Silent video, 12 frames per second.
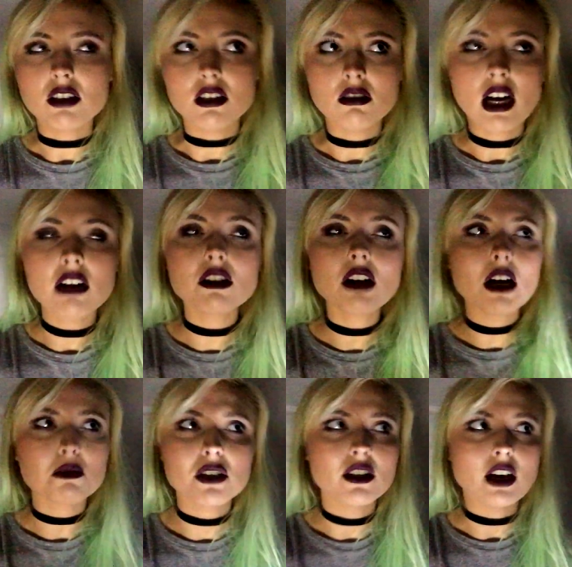don't know. I don't know how
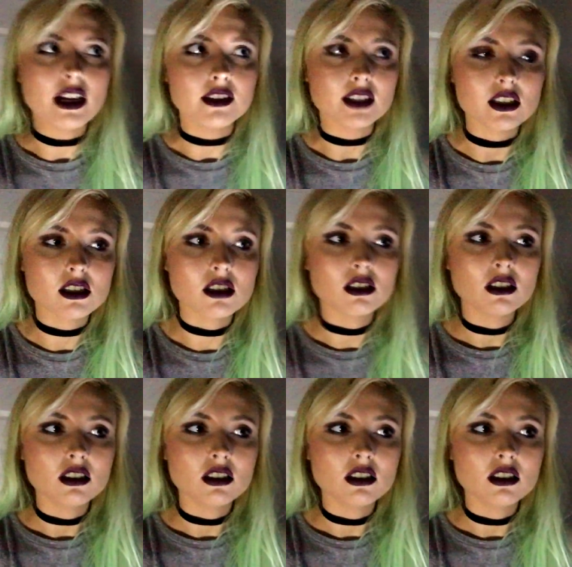I'm gonna edit this.